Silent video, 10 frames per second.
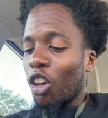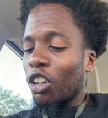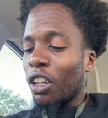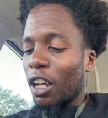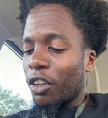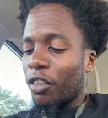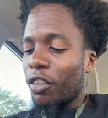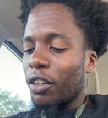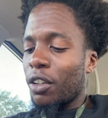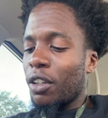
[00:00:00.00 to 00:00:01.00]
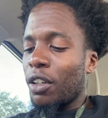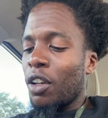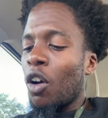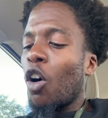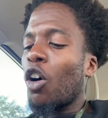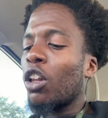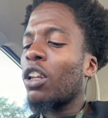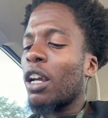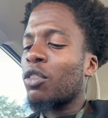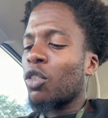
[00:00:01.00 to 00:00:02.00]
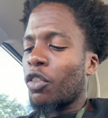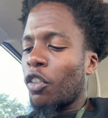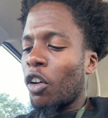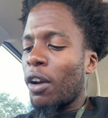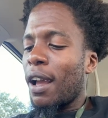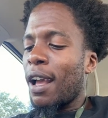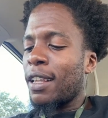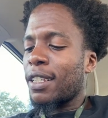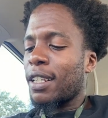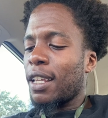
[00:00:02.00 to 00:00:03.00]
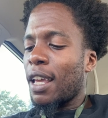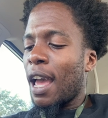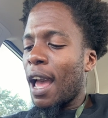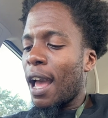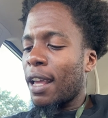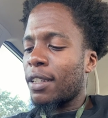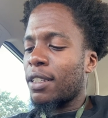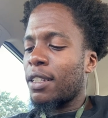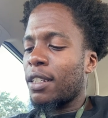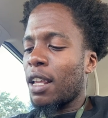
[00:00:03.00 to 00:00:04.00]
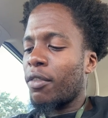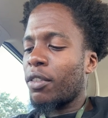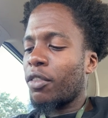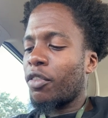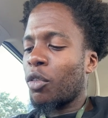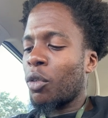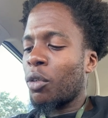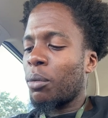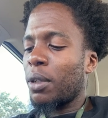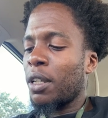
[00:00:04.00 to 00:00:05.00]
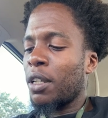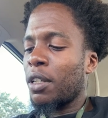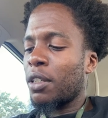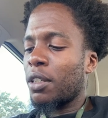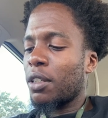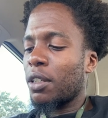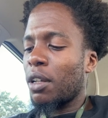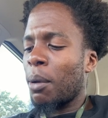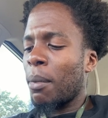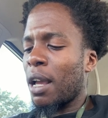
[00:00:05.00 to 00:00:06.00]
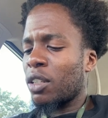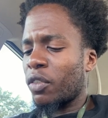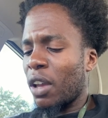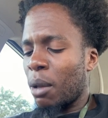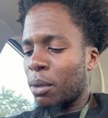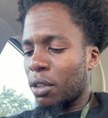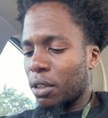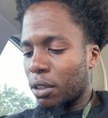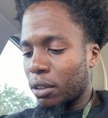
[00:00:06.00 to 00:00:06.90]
our life so far as it has definite form is a mass of habits.